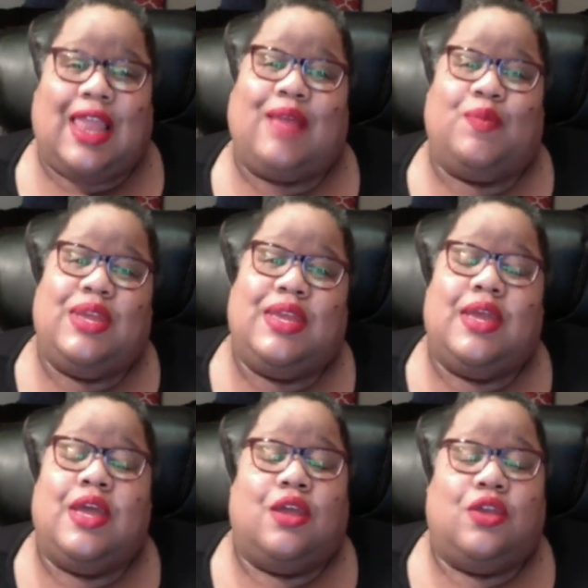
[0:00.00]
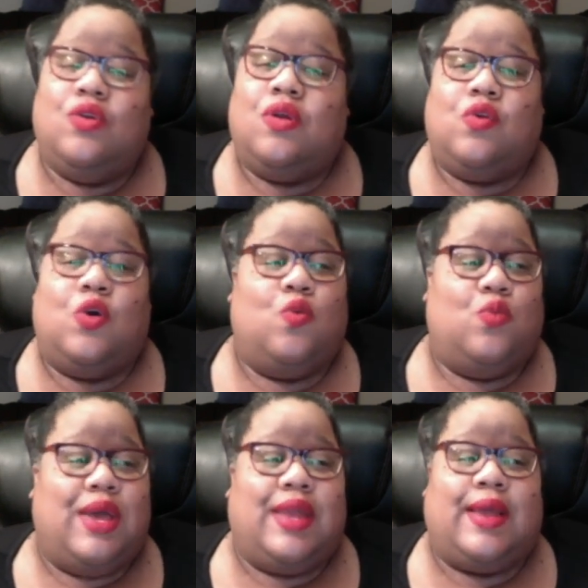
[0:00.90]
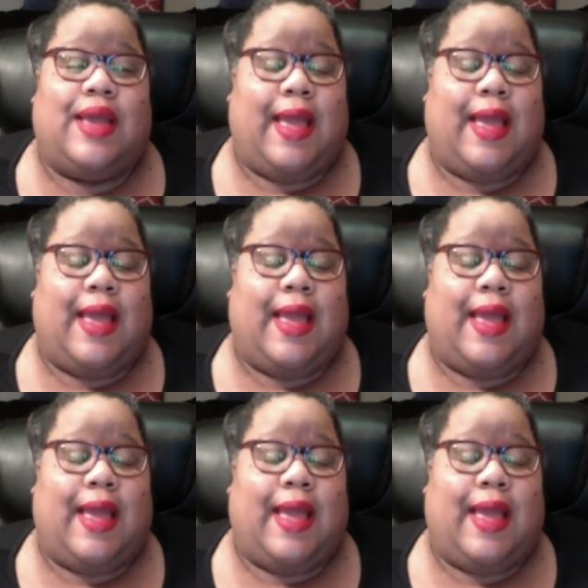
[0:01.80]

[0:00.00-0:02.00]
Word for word: Like we, you don't know what